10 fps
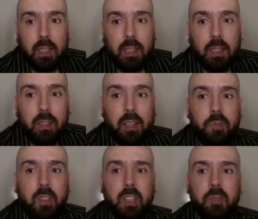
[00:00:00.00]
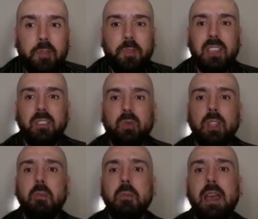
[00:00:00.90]
that if you confess with
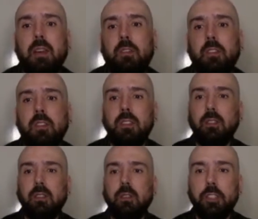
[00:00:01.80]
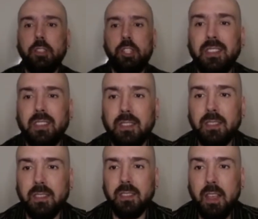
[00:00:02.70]
your mouth the Lord
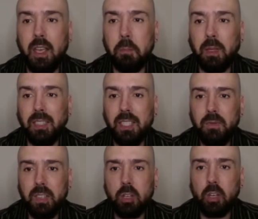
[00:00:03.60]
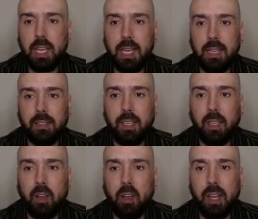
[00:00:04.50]
Jesus and believe in your heart
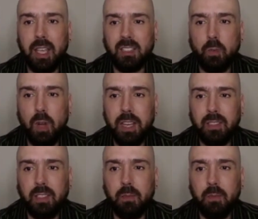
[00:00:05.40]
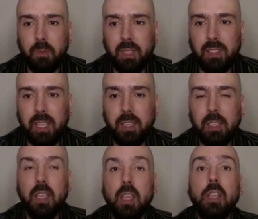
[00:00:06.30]
that God has raised him from the dead,
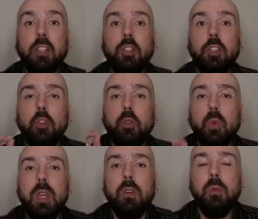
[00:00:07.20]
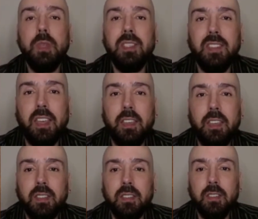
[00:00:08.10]
you will be
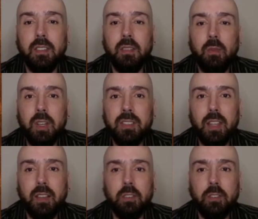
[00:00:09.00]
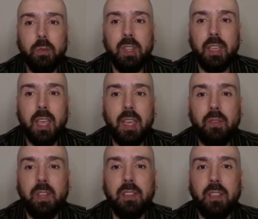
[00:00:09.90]
saved. What has that got to do with anger?
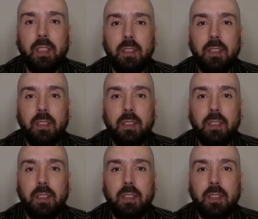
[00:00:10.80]
Everything.